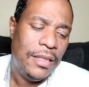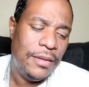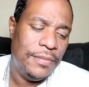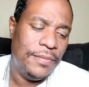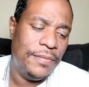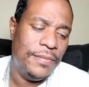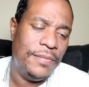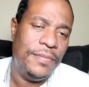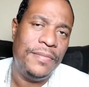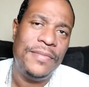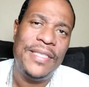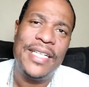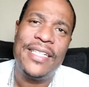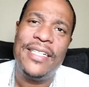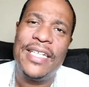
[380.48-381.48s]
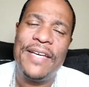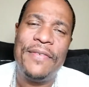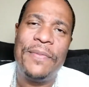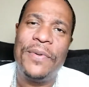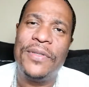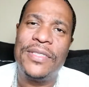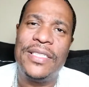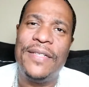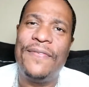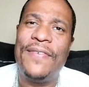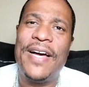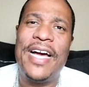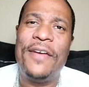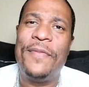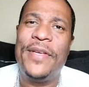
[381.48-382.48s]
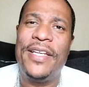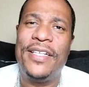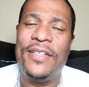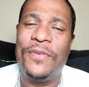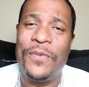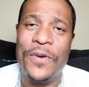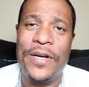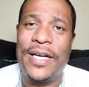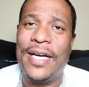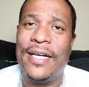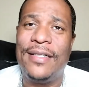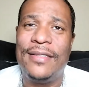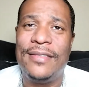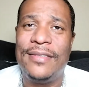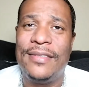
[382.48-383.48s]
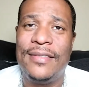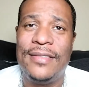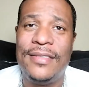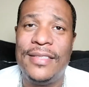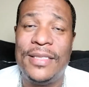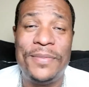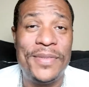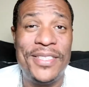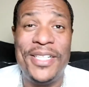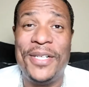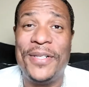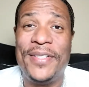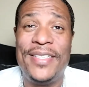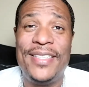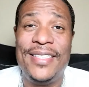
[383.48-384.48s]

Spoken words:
I couldn't give a person a 5-minute workout. I'm sorry.